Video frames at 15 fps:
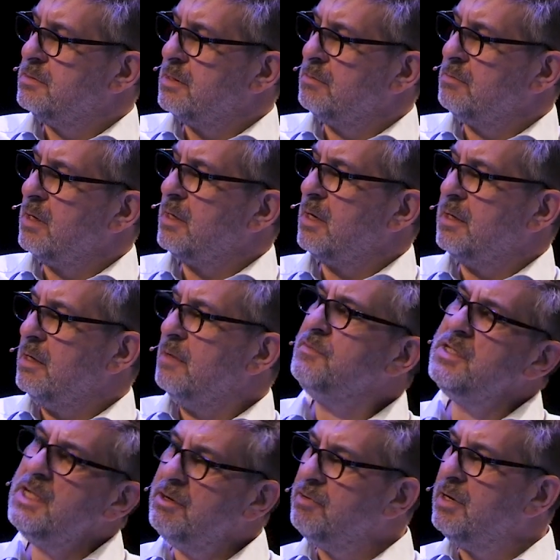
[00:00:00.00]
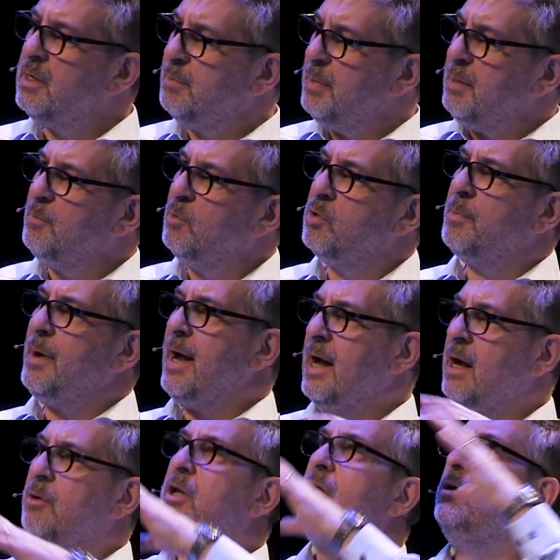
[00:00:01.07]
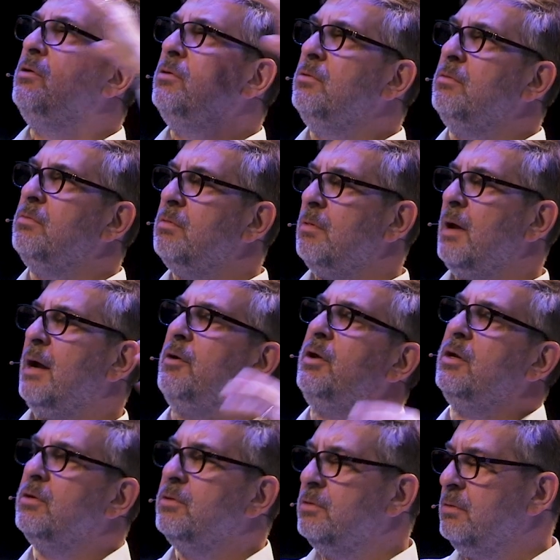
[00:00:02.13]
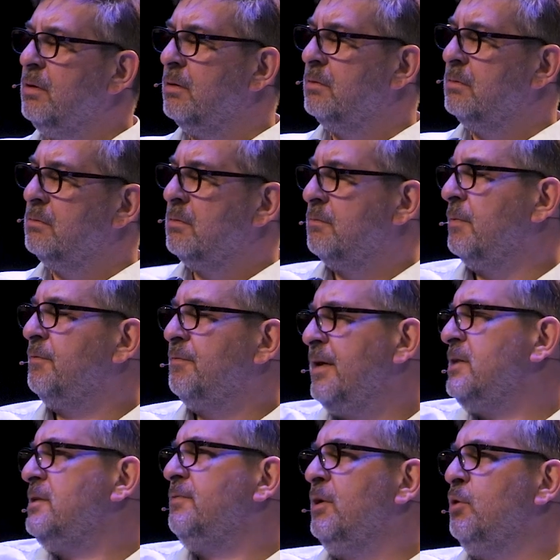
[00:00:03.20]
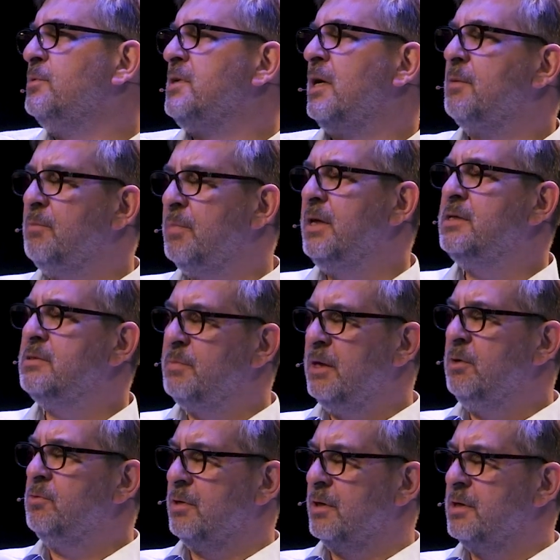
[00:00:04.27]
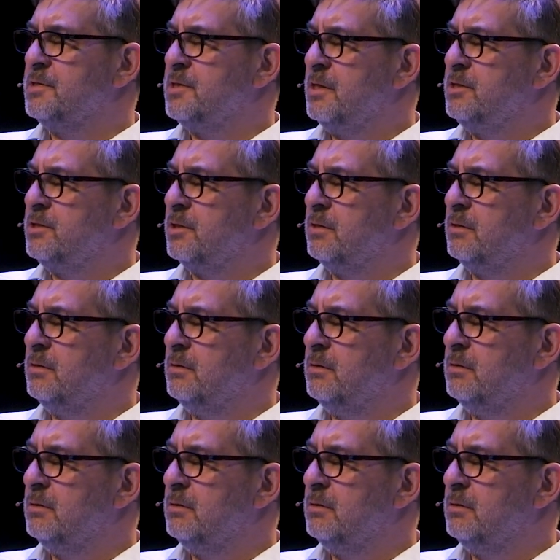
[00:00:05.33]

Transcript: So I'd love to hear a little bit more about how you effectively almost like a B2B organization.